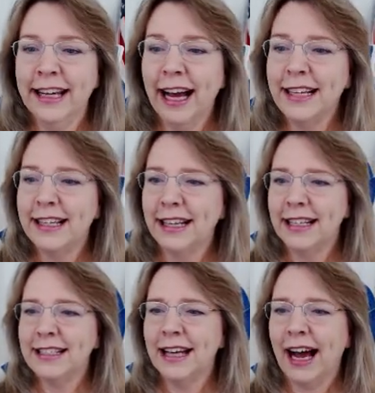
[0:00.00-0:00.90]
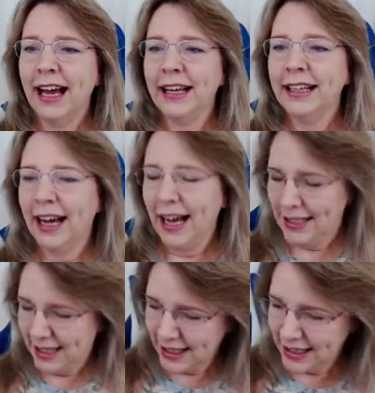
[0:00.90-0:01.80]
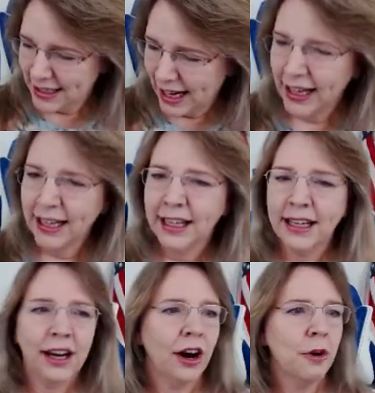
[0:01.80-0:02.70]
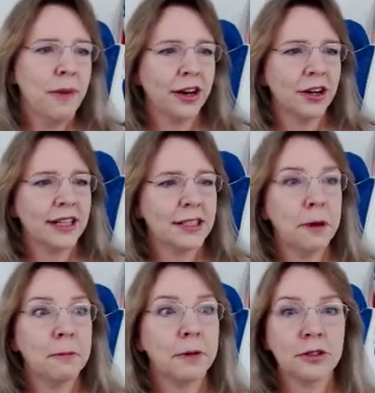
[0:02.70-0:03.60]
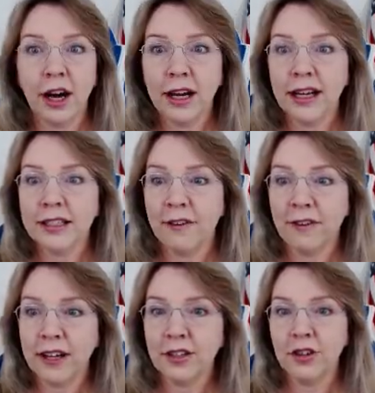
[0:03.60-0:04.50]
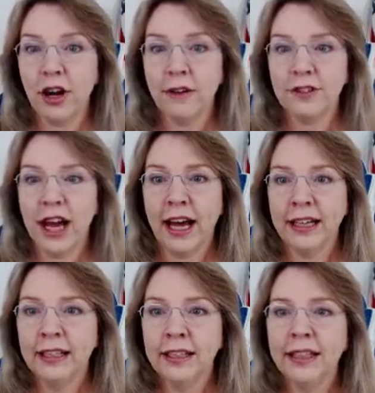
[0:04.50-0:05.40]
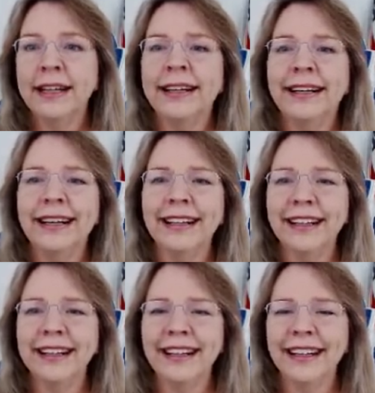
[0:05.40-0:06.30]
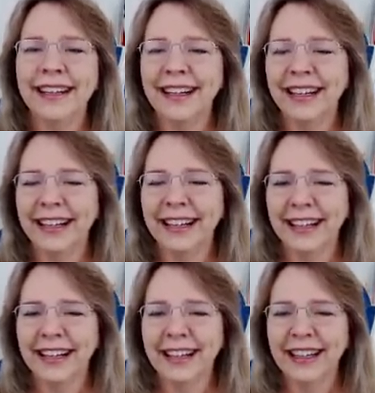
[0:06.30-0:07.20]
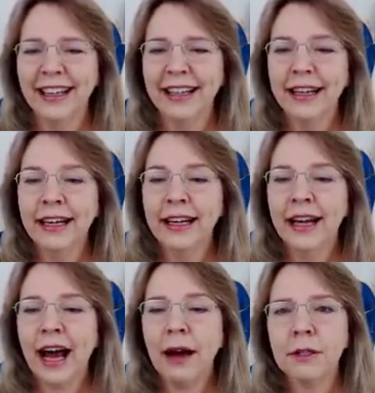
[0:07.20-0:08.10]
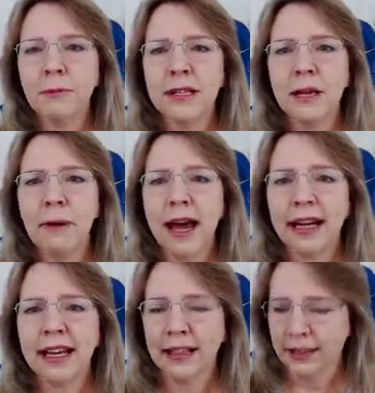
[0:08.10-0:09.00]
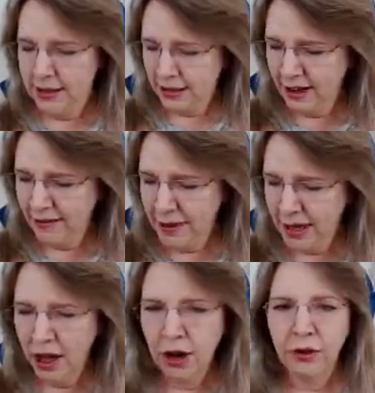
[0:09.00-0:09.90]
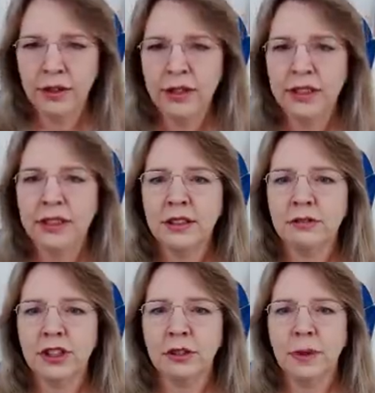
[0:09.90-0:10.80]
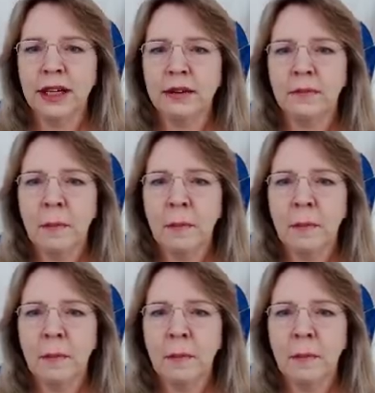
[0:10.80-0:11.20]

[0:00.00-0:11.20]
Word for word: I didn't die. I didn't die. Oh my goodness. The people are talking because I forgot to turn off chat. I was busy panicking. Leave me alone. Don't judge me.